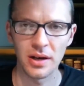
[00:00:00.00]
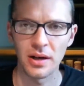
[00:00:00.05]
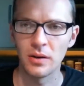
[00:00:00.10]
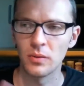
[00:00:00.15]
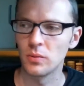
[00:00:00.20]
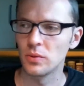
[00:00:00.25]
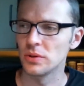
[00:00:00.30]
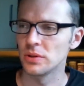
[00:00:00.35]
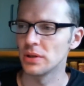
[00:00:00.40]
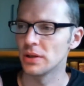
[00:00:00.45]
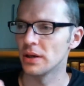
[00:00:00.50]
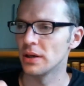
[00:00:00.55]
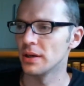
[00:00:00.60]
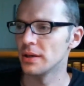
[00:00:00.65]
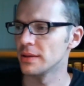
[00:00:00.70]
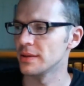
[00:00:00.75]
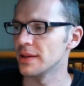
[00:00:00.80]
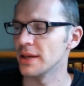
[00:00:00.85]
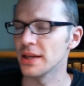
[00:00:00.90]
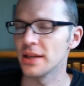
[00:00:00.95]
I
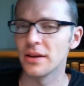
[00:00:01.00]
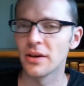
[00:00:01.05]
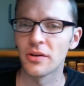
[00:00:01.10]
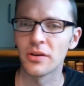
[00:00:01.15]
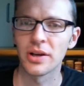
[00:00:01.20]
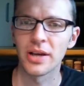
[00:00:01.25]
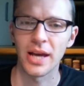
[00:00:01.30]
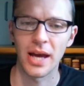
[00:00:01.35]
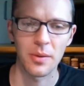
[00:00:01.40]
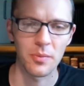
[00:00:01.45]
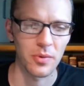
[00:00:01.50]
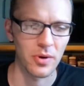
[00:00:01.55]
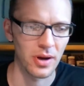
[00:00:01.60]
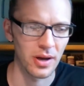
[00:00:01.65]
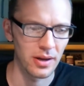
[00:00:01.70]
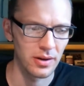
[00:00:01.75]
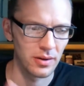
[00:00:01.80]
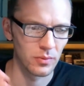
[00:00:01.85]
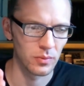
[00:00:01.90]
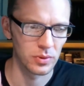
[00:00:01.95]
will take the other
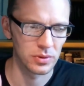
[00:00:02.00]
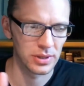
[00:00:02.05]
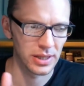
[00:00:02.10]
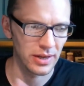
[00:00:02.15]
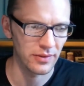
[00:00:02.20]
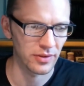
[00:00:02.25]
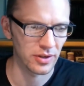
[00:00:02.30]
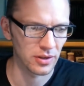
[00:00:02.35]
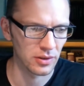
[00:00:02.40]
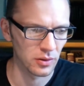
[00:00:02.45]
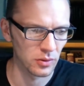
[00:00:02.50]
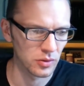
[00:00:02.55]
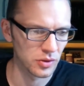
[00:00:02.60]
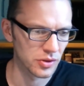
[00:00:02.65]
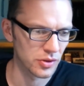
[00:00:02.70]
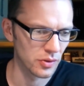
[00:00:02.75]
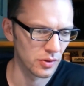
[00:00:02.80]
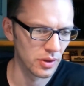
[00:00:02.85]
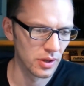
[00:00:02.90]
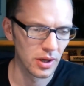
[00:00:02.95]
camera and we'll have a
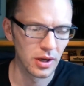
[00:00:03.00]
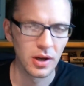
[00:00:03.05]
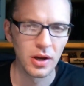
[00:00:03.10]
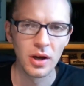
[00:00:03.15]
closer